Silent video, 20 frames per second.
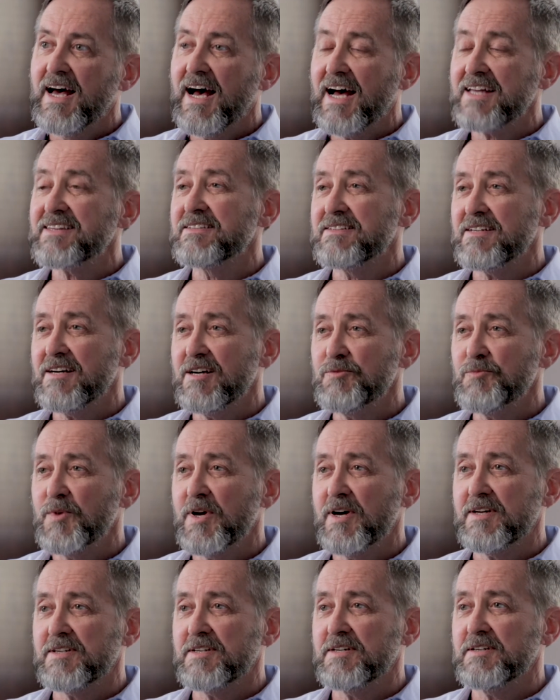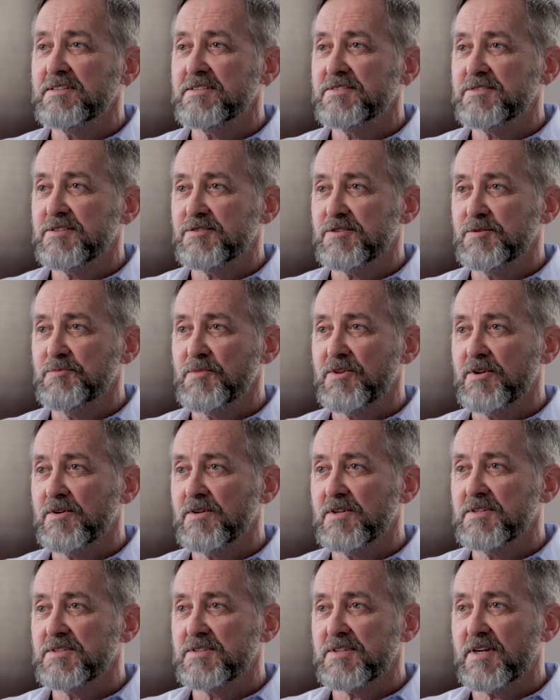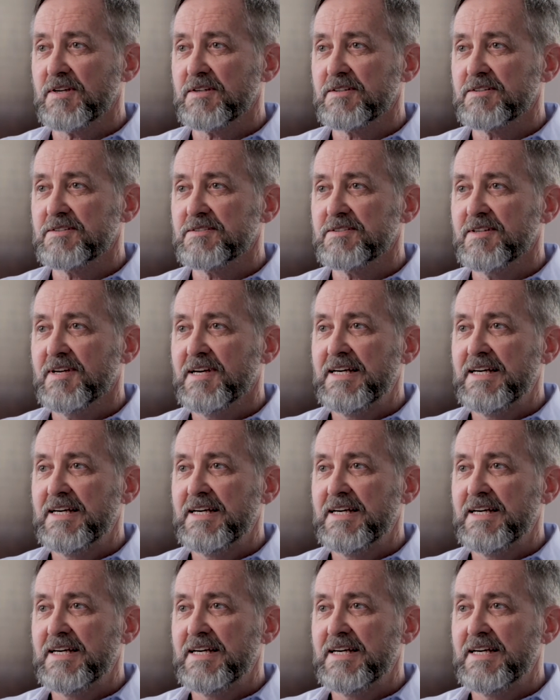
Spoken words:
At the time, we had a System 36.